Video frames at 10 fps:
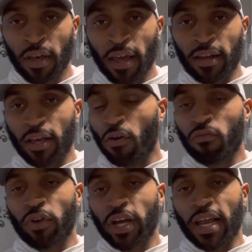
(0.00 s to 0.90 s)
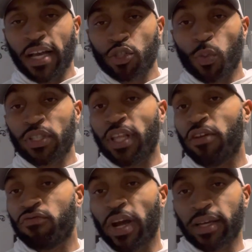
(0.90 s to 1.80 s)
And they don't realize what they
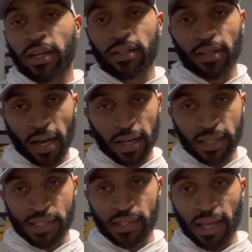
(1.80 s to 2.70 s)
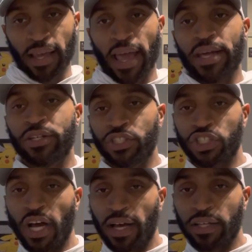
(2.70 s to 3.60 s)
recognize, they
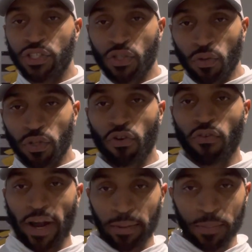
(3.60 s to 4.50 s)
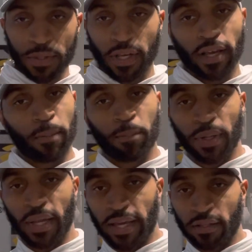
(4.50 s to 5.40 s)
energize. So the gripes and
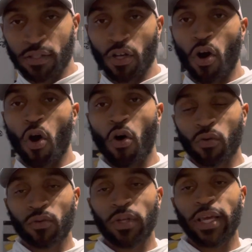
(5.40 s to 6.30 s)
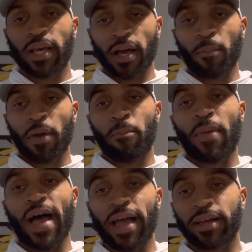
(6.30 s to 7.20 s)
complaints are only coming
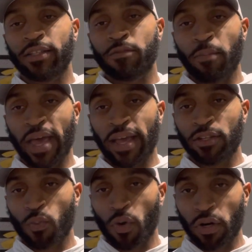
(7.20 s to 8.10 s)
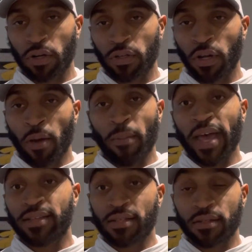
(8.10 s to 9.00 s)
back because man's
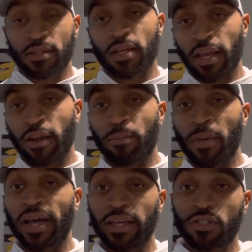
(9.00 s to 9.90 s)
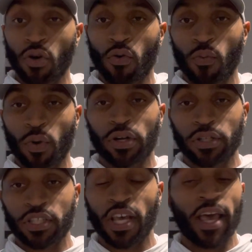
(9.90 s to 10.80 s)
ensnared by his own
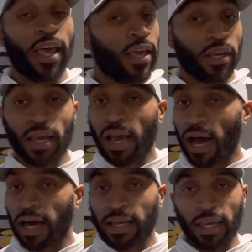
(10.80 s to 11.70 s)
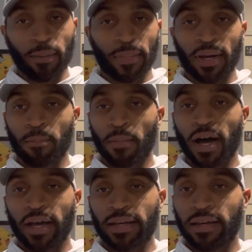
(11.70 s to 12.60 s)
words. You got to keep it in
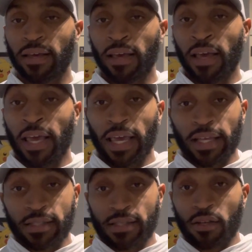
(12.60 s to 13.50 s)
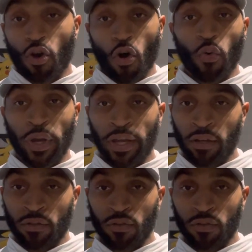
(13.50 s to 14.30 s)
mind. It's going